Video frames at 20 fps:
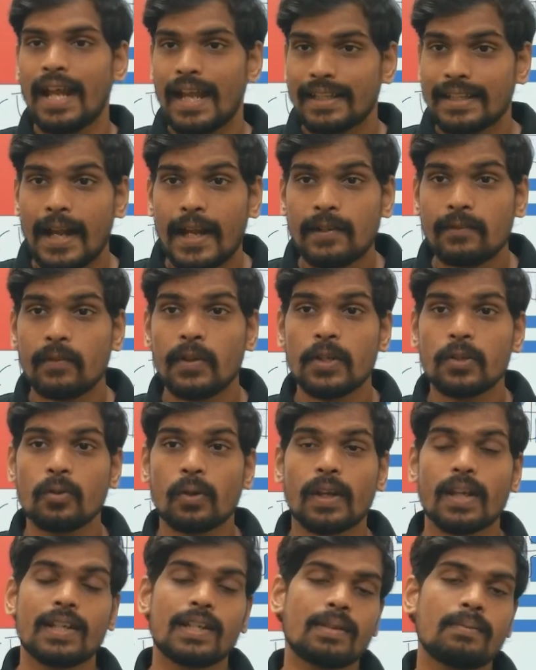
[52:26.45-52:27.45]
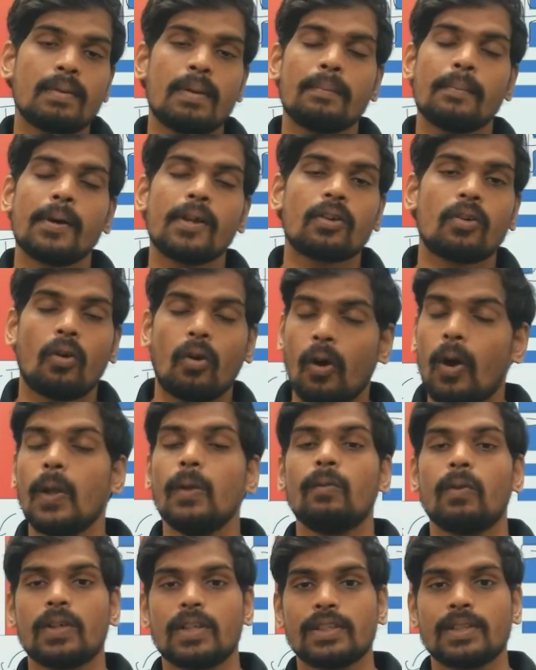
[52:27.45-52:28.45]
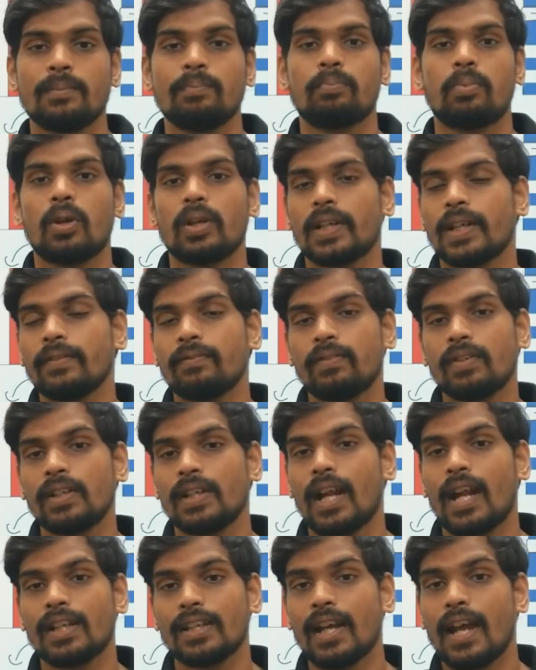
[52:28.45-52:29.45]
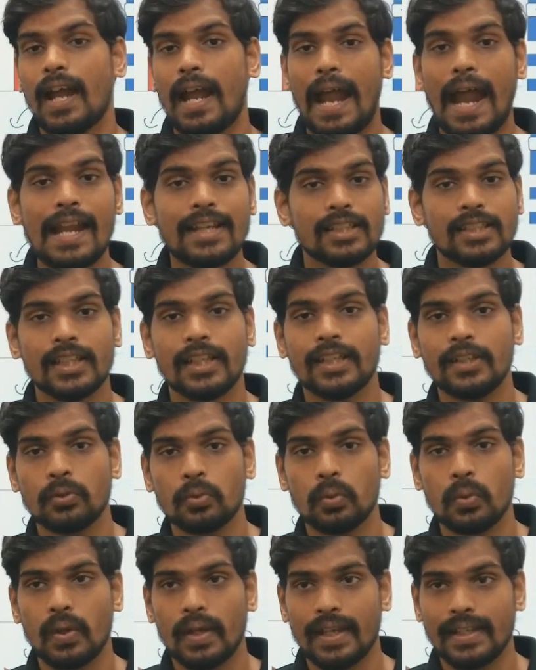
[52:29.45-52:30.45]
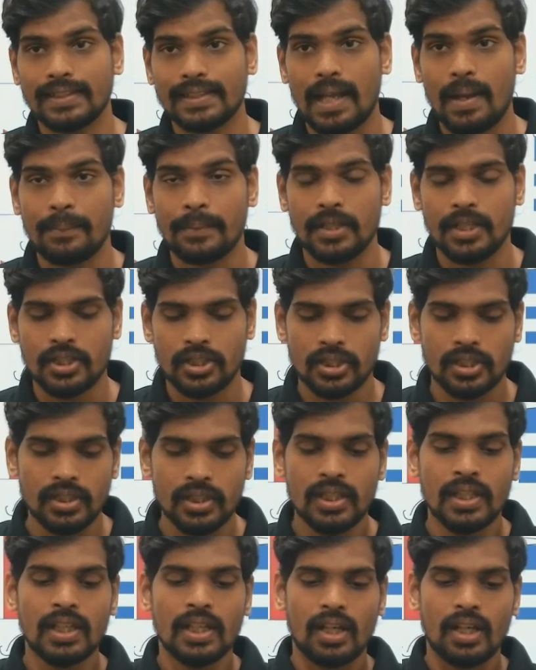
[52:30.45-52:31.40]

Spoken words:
That way you can remember all what is important for NATA and JEE-2 examination.